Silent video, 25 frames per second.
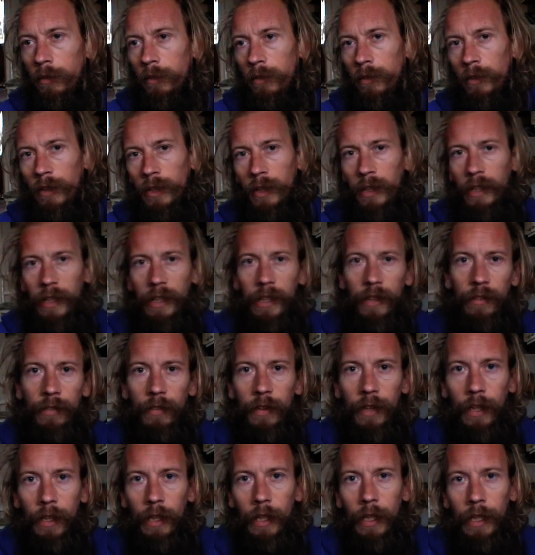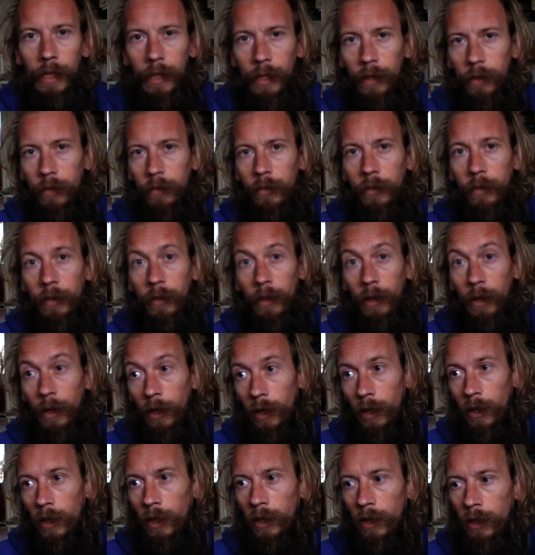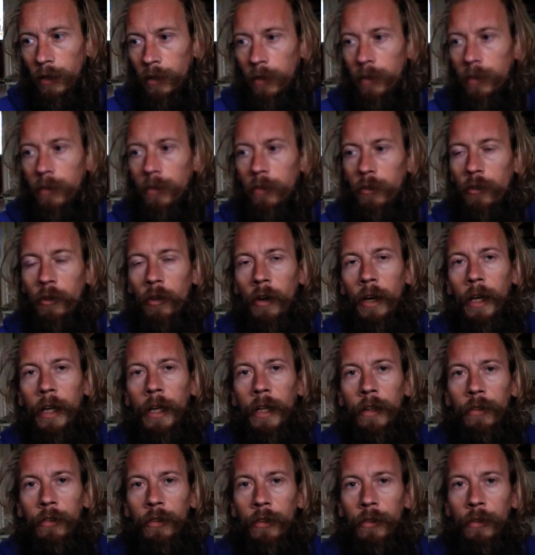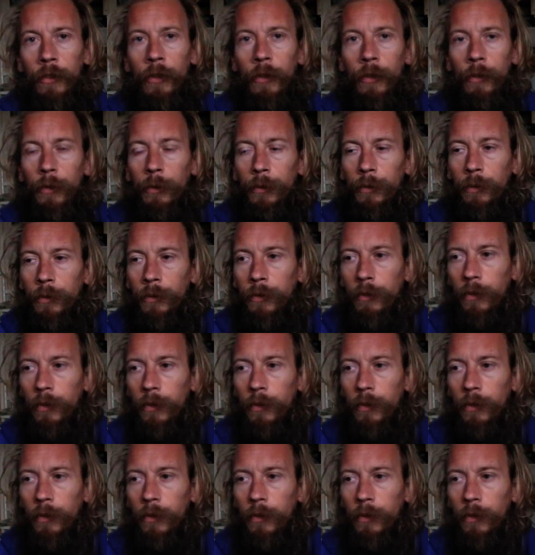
the evil elite are trying to do.